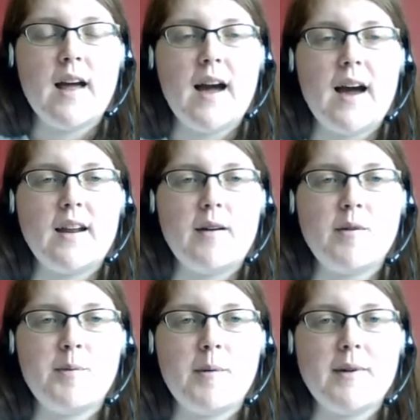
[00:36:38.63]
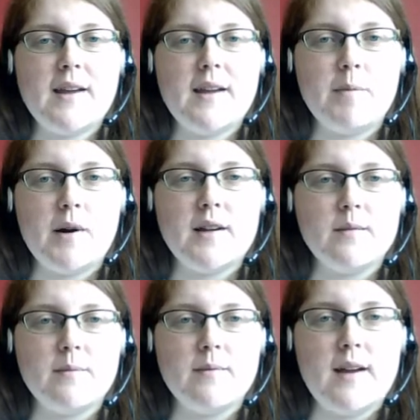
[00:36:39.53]
and I will probably buy
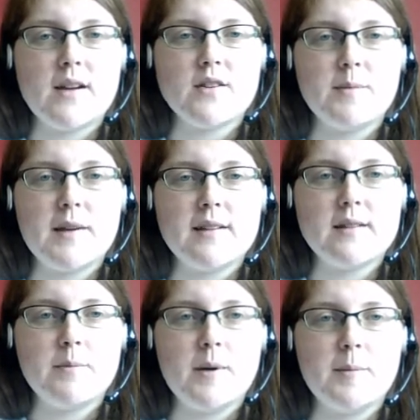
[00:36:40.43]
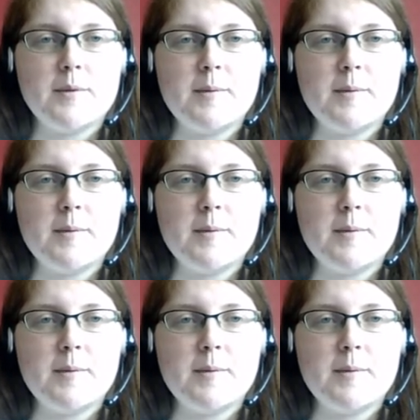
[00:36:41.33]
some extra bits and bobs